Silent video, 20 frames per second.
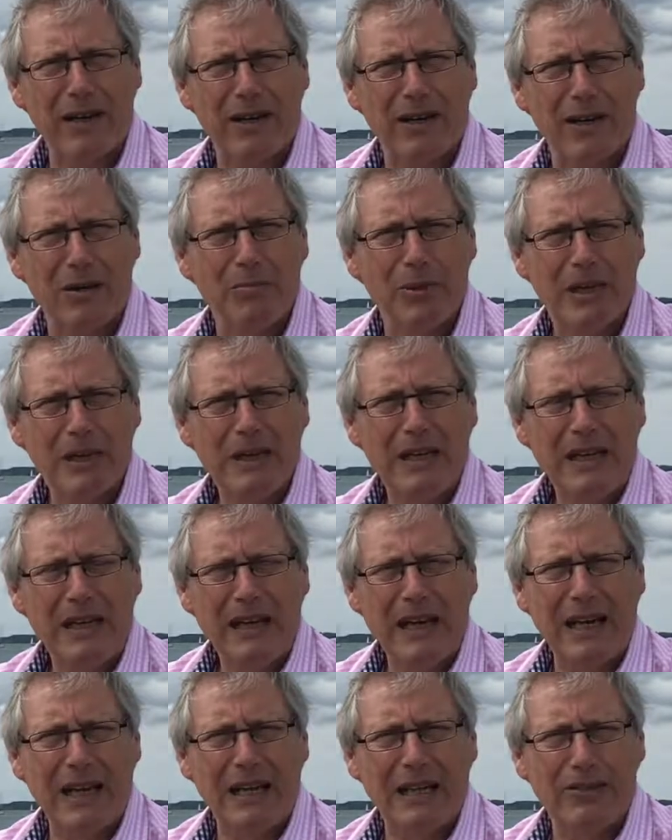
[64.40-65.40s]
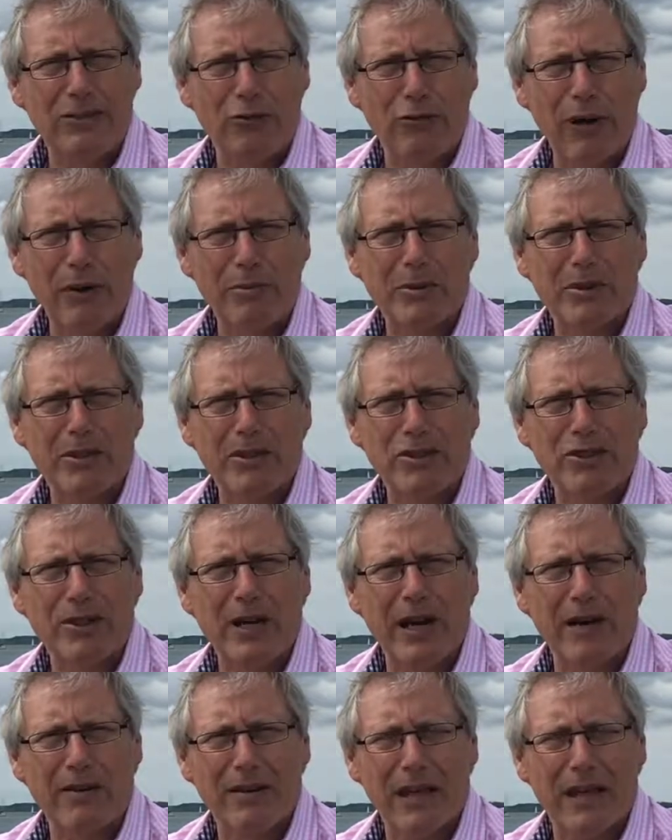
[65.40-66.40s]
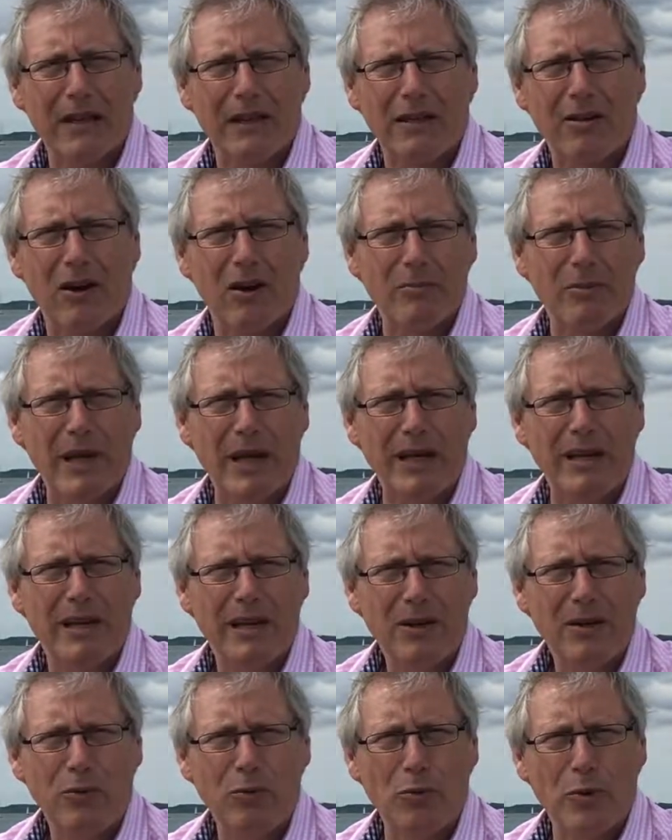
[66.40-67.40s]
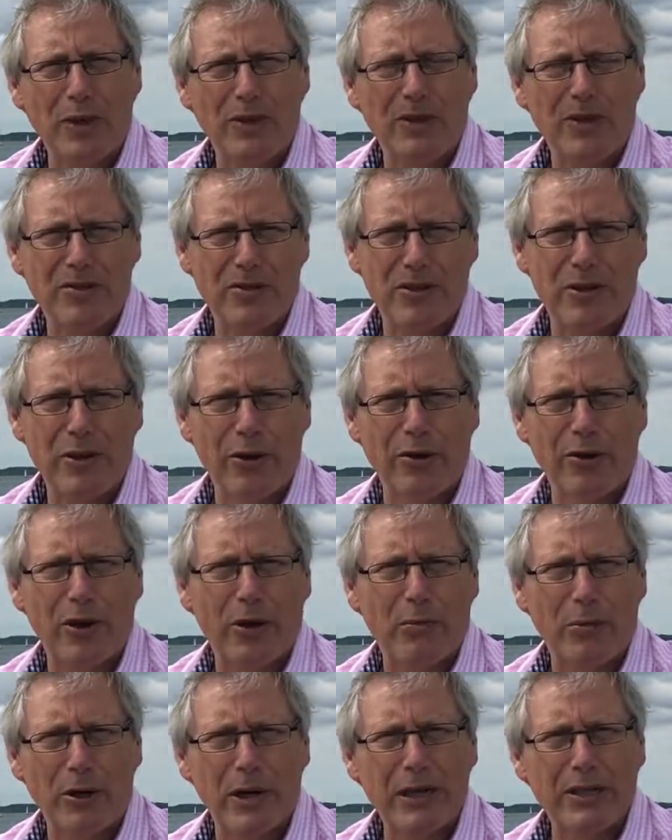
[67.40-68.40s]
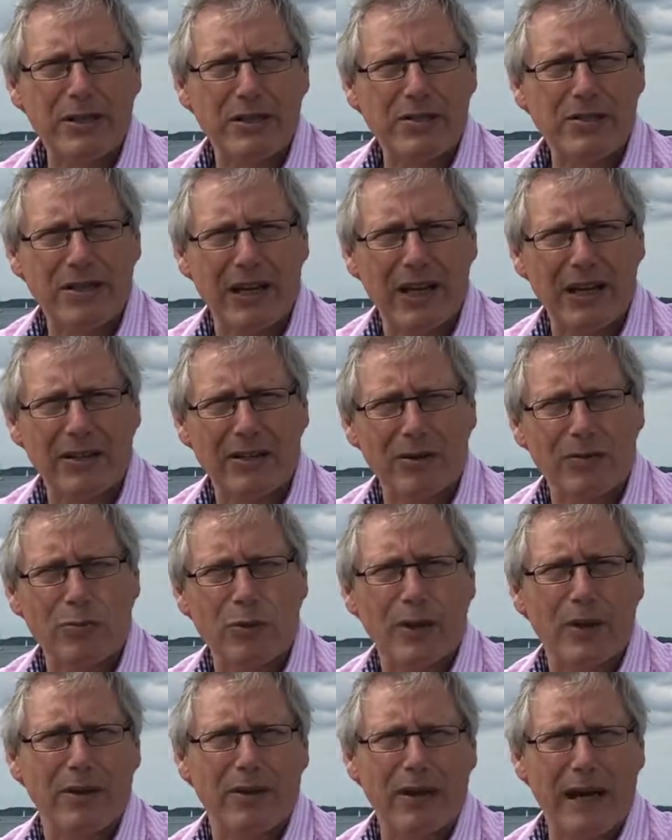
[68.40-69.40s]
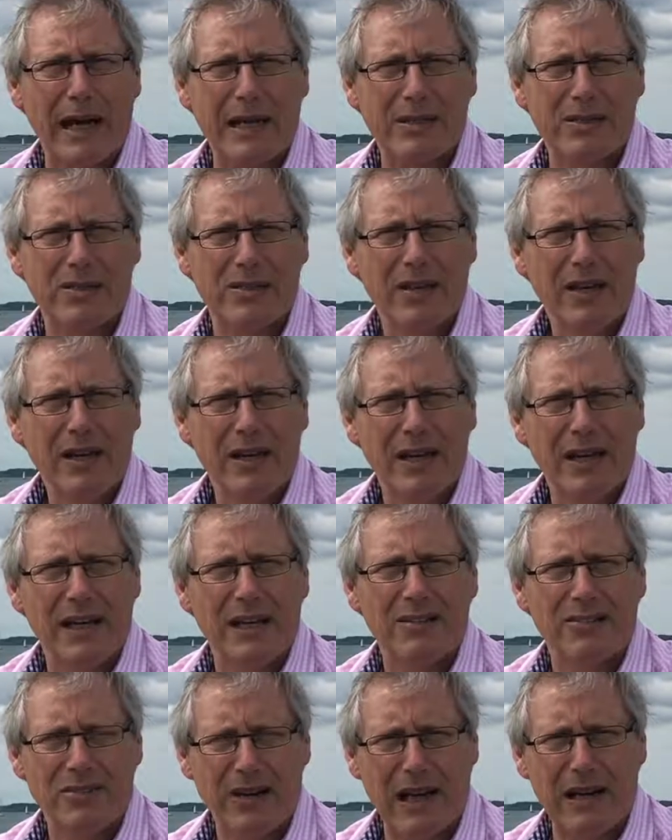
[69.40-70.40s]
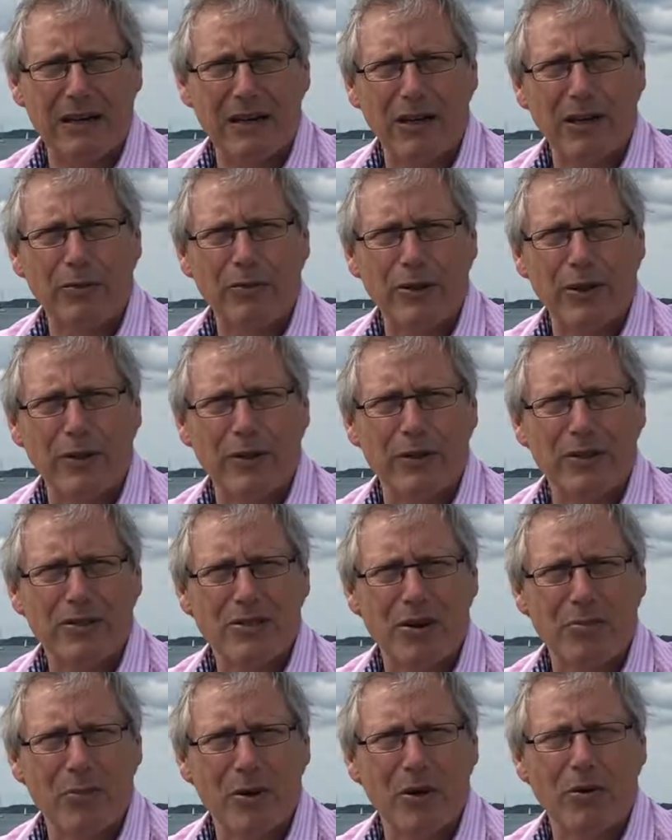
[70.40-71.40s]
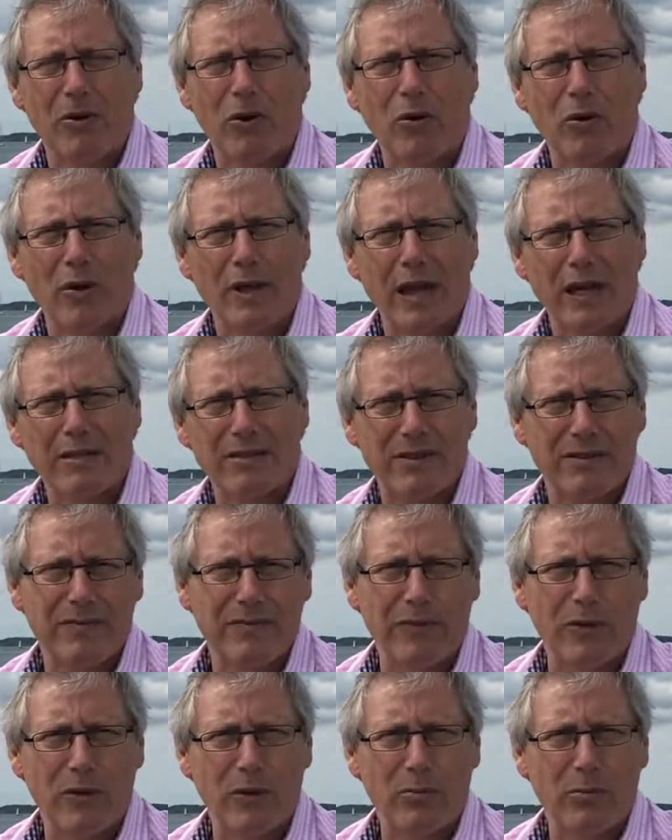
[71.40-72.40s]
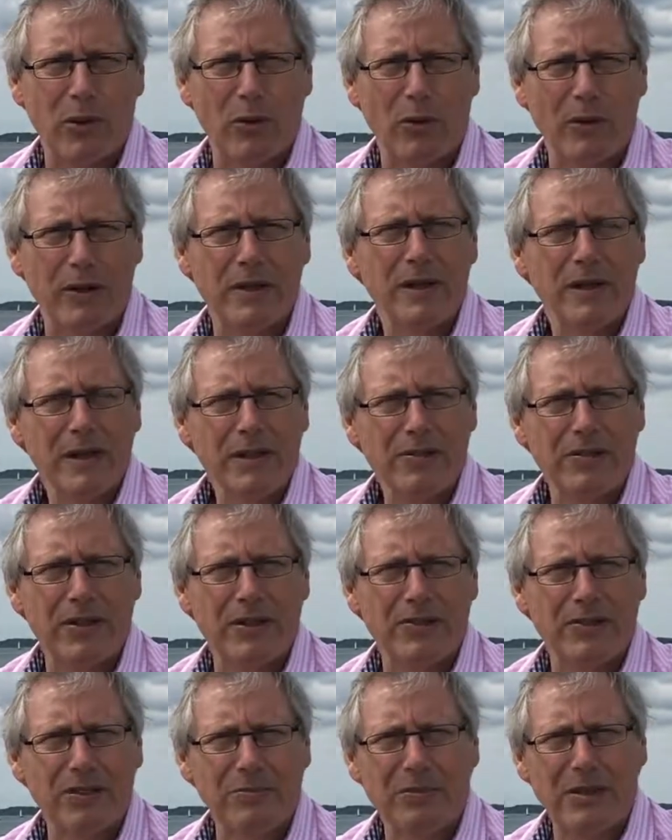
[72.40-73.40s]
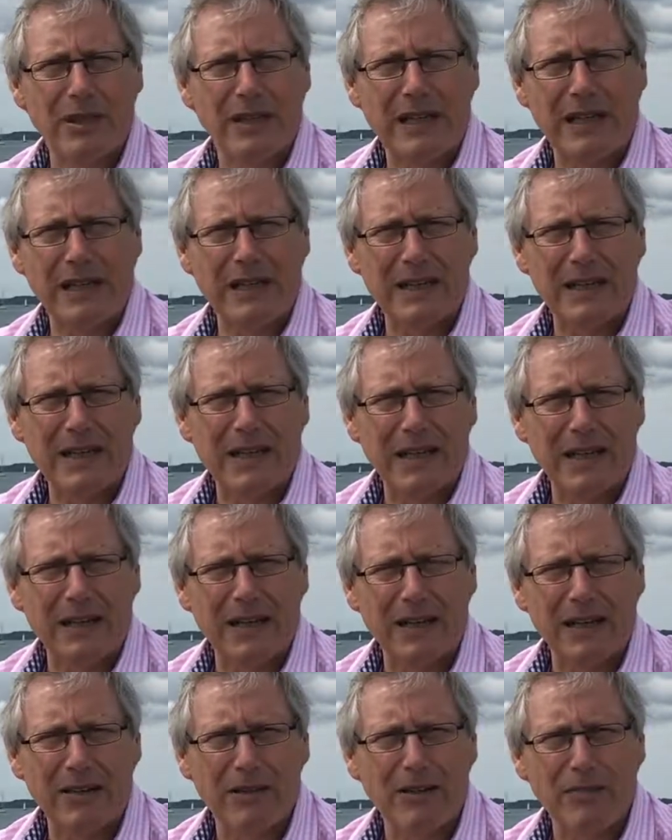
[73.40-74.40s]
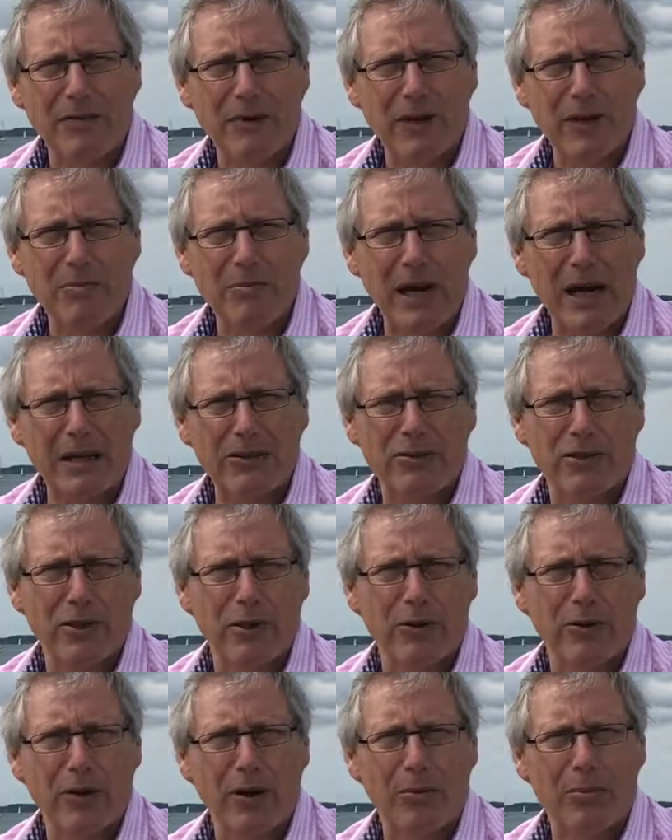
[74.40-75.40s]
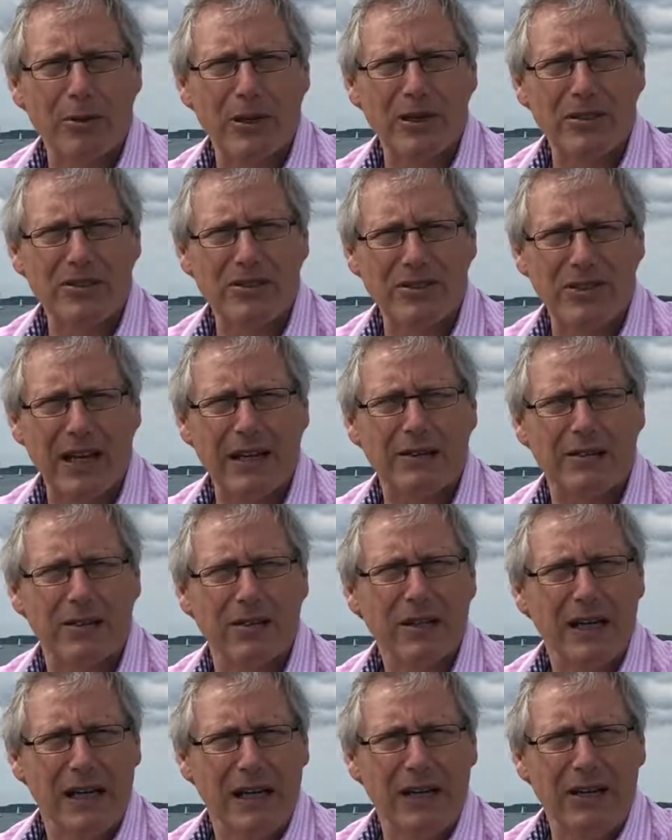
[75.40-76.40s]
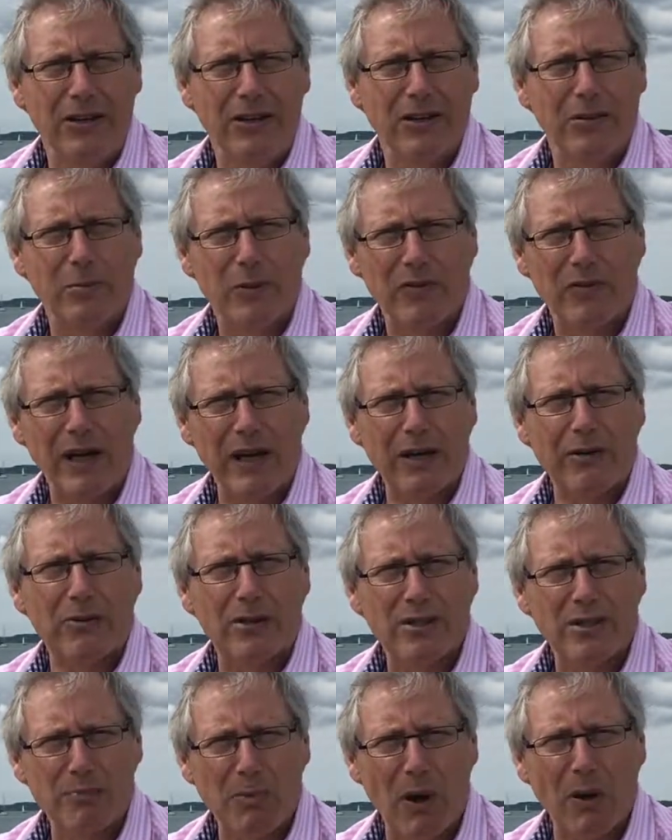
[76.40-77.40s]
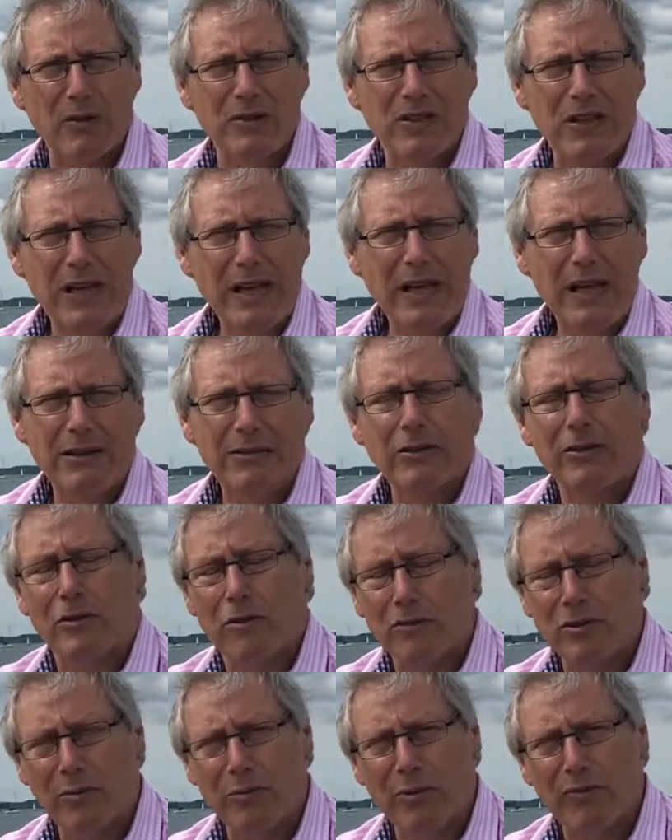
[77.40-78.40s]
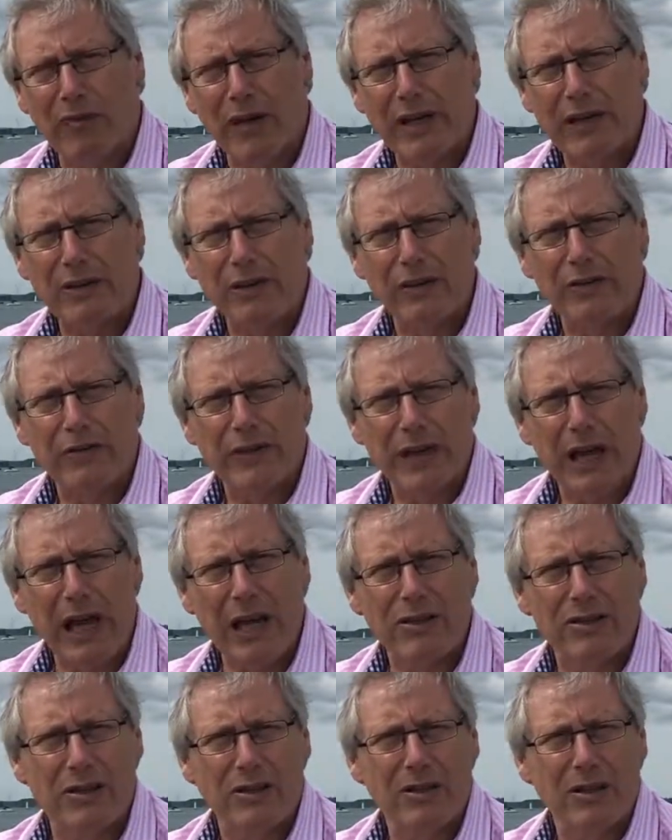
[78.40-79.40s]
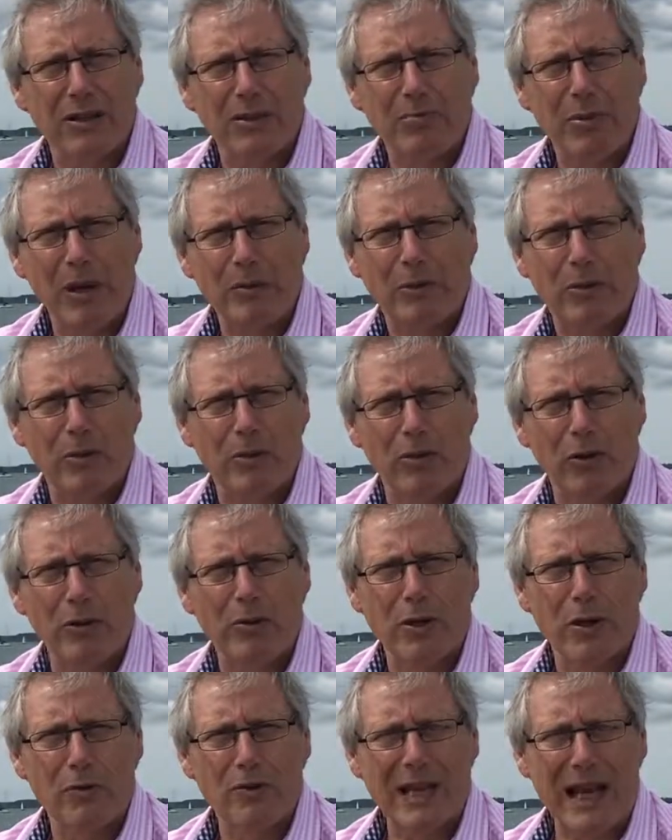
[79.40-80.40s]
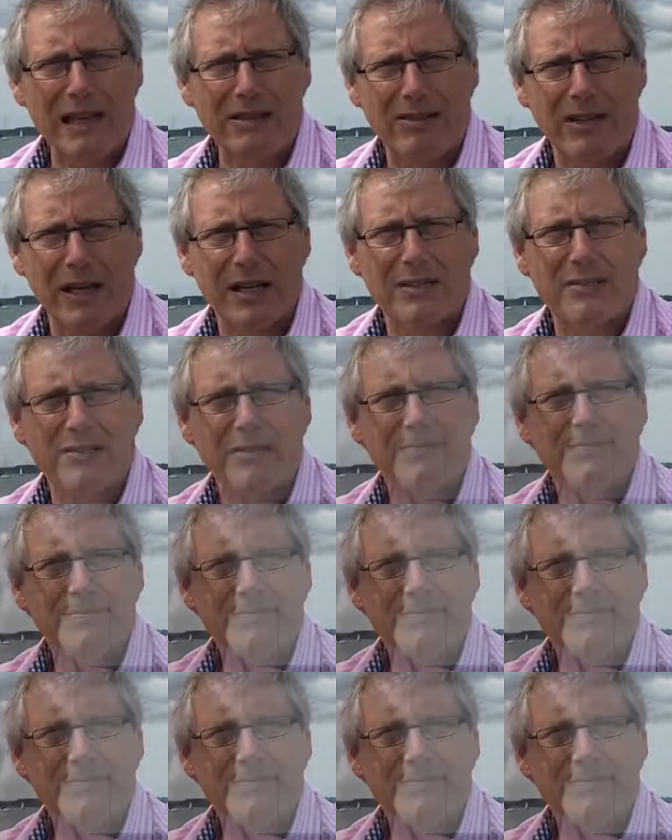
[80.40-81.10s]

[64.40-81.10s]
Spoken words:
a hub, and you're able to share that alarm then with a security operations center, whether that's a standalone unit somewhere or that's a full-blown system in a fully manned security operations center. You can provide a response, and you can also provide notification to the people who own those assets.